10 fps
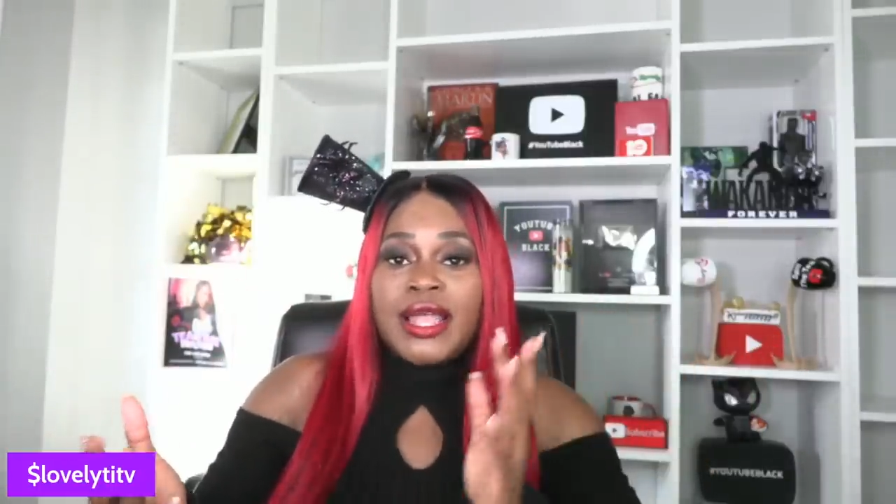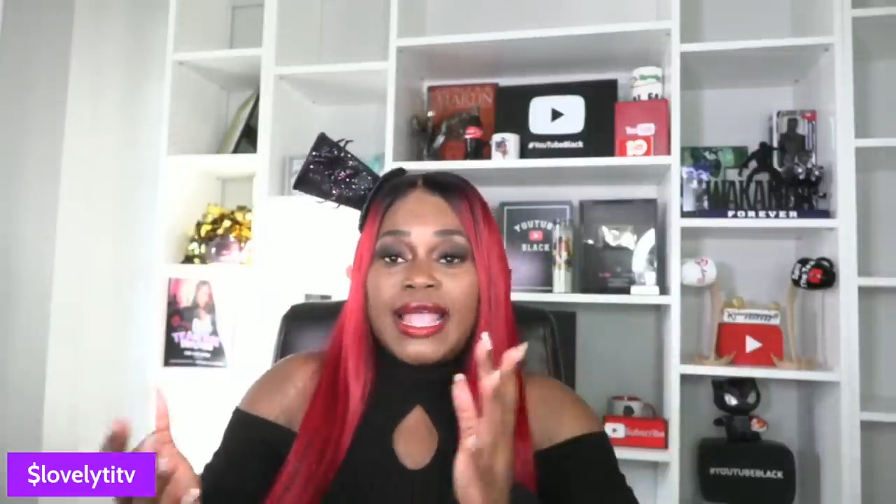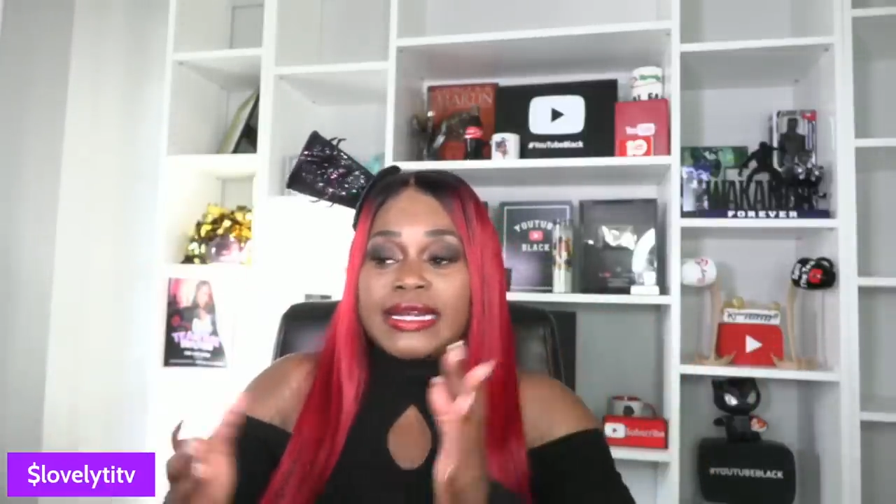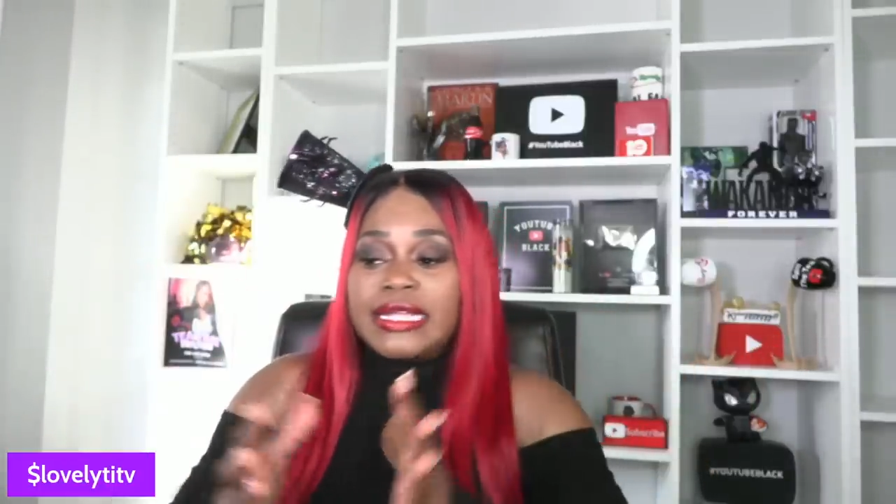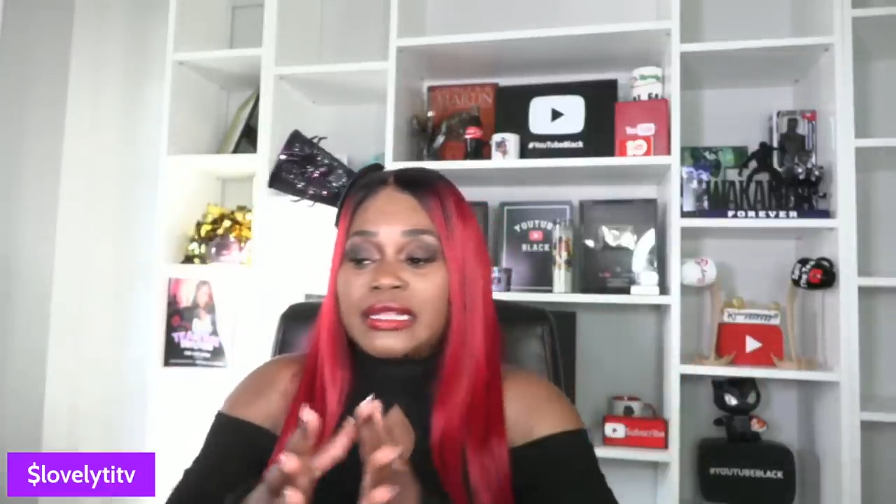
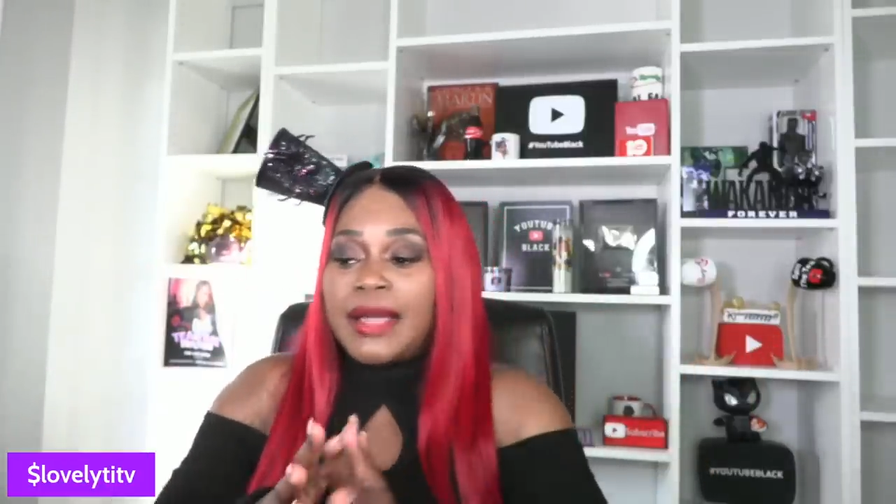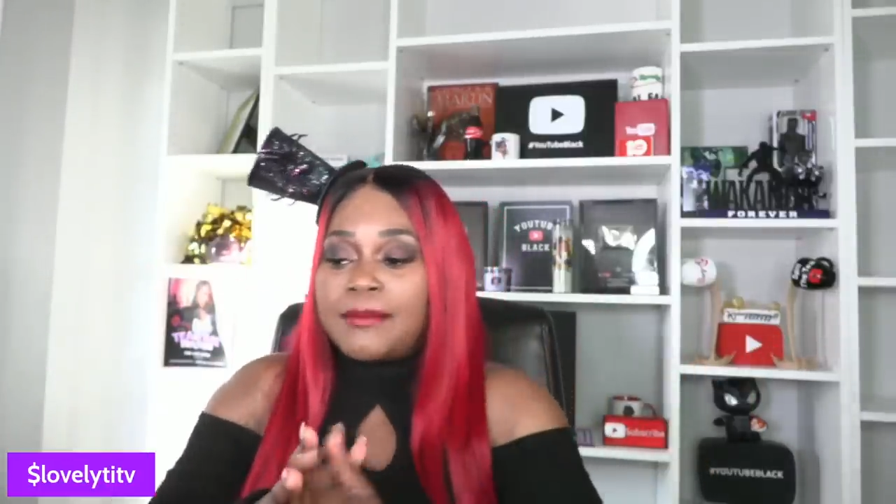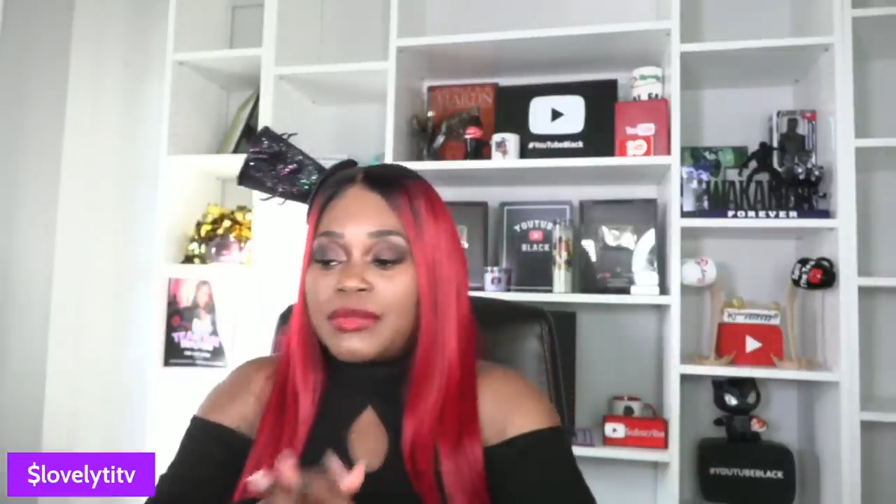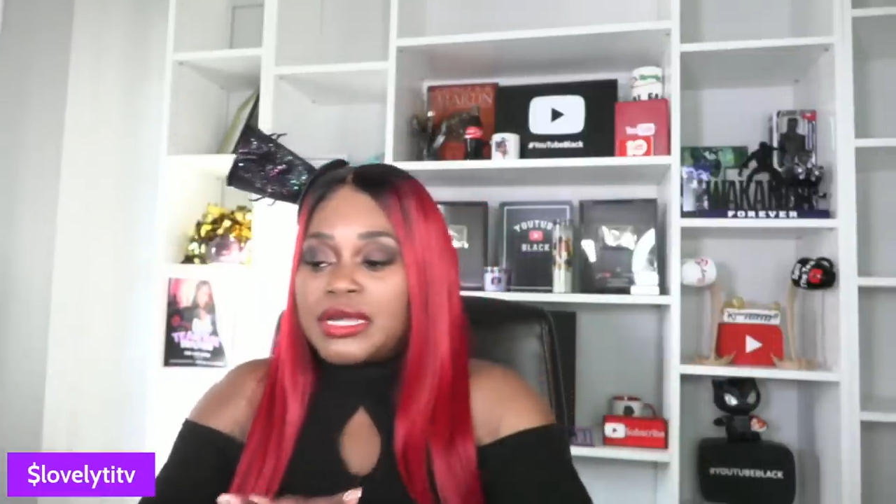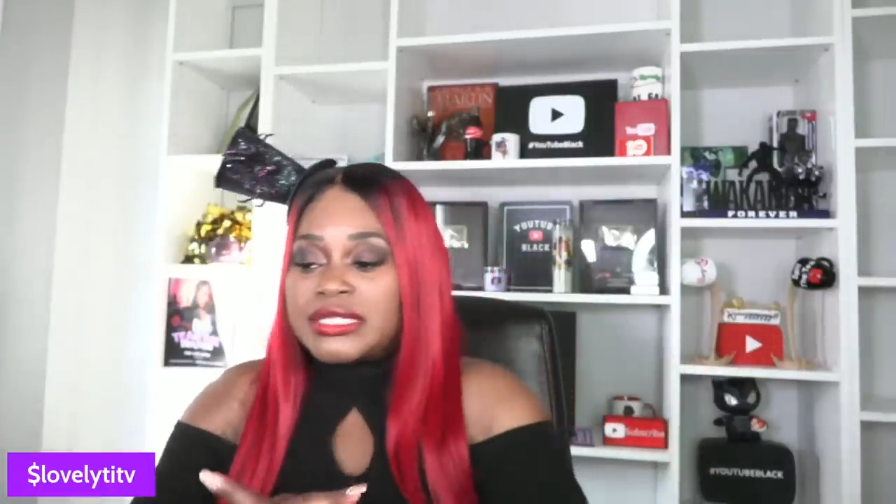And
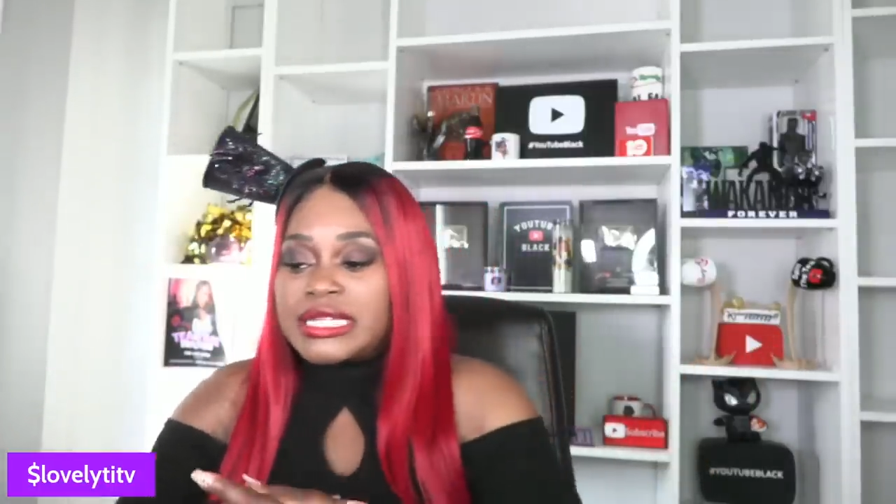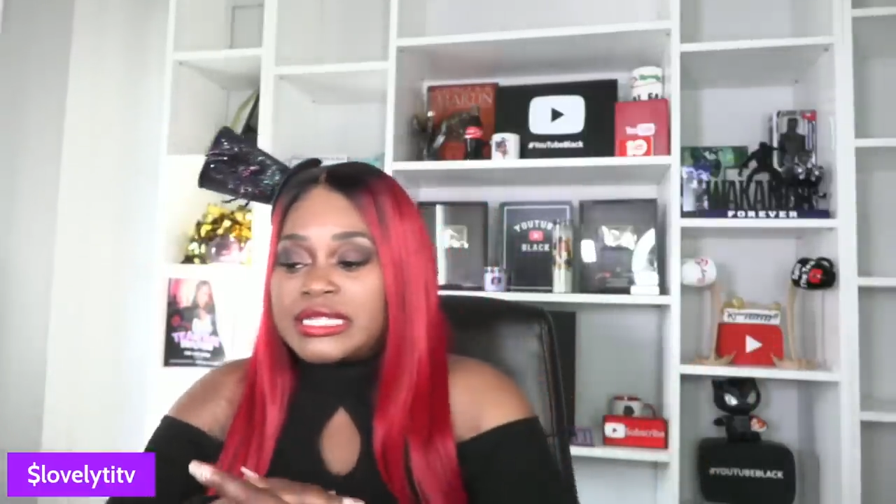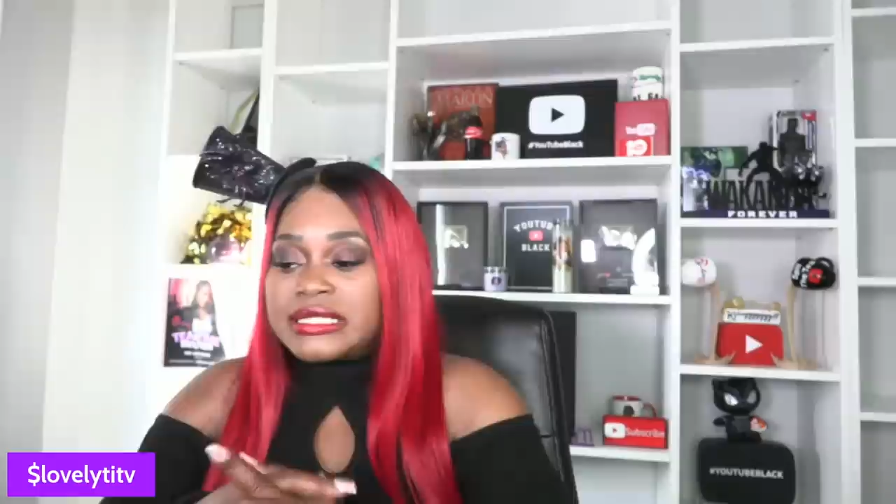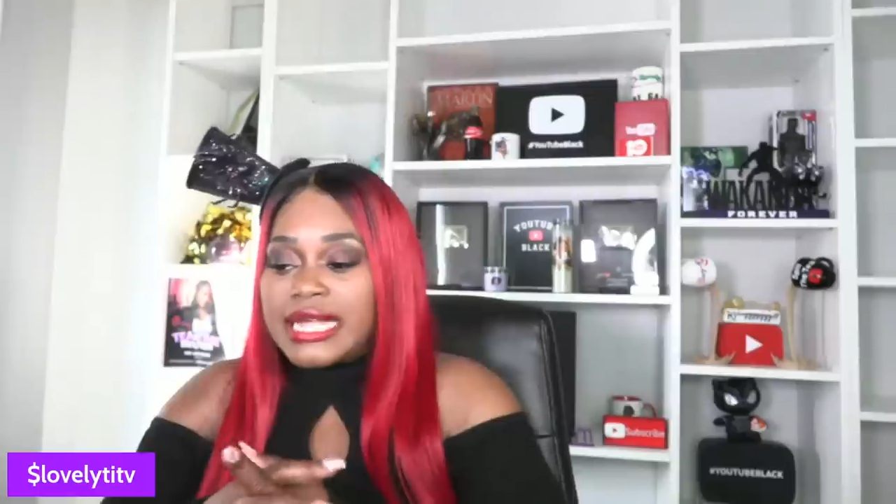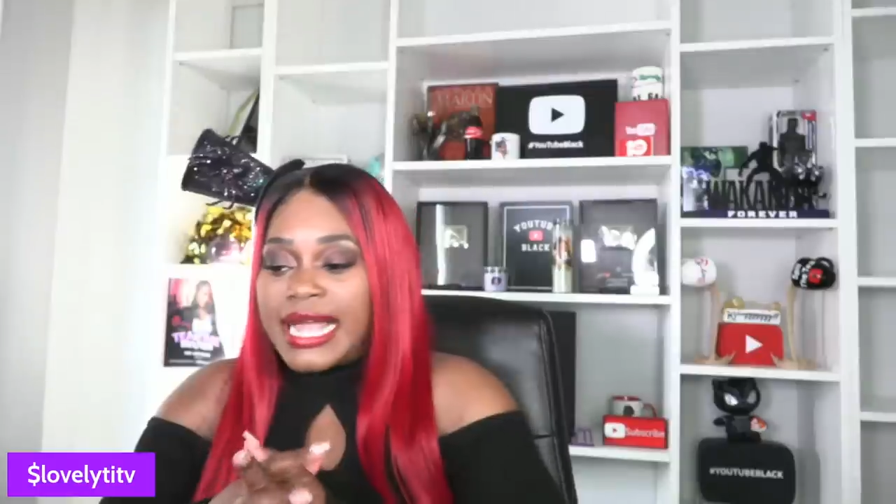Elon Musk
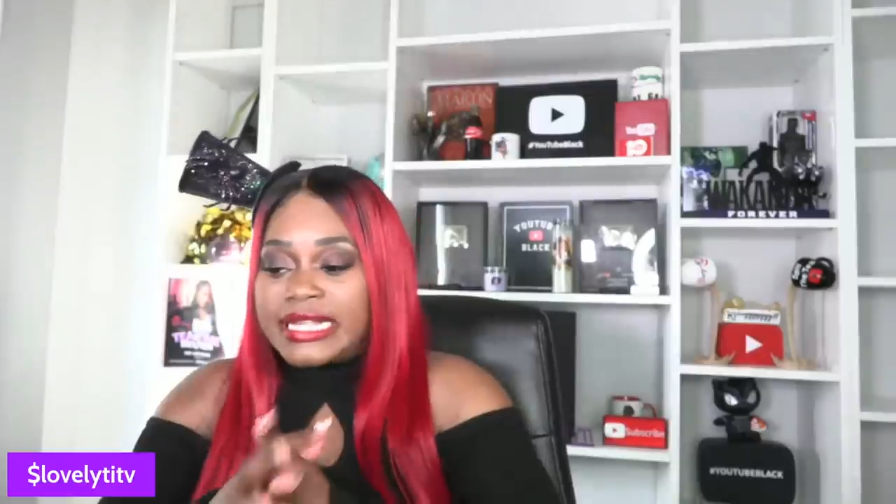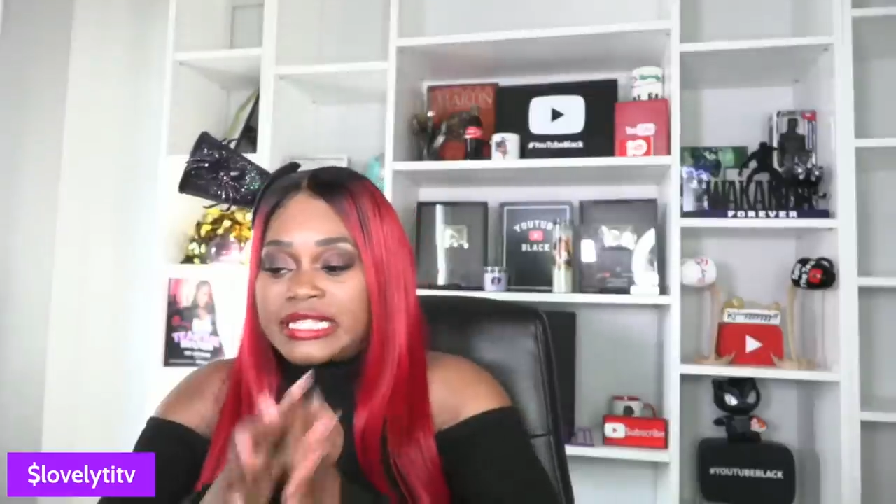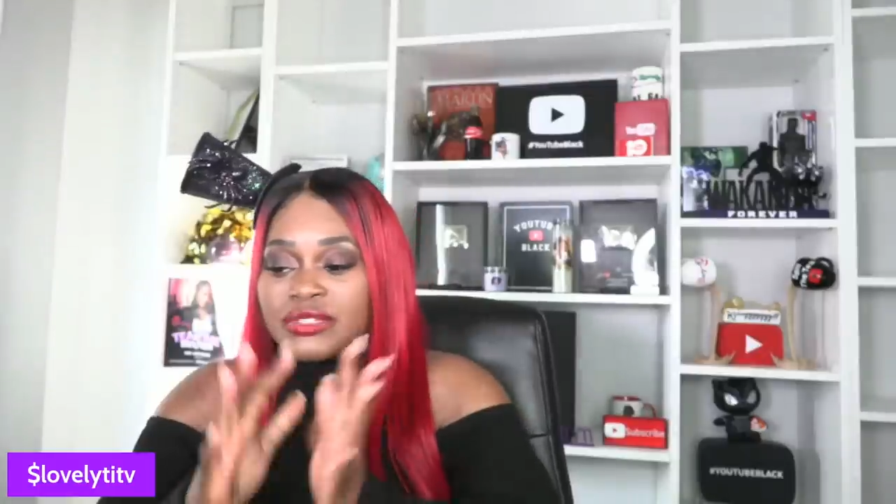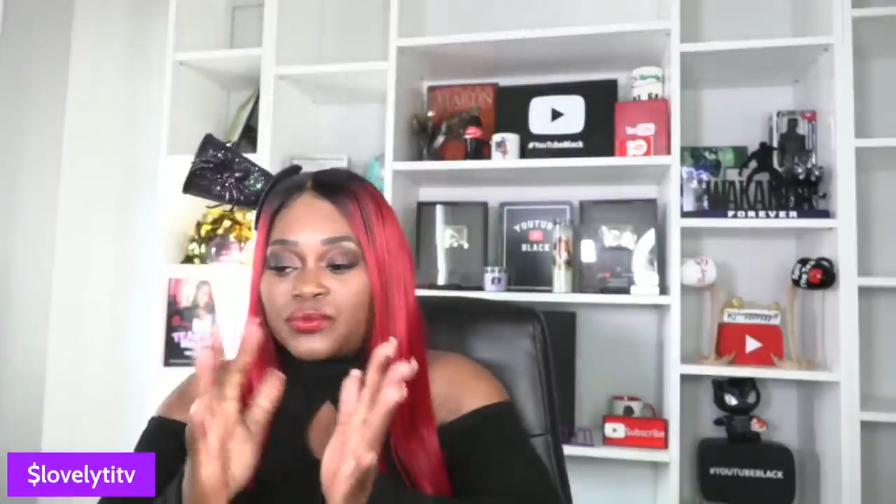is not as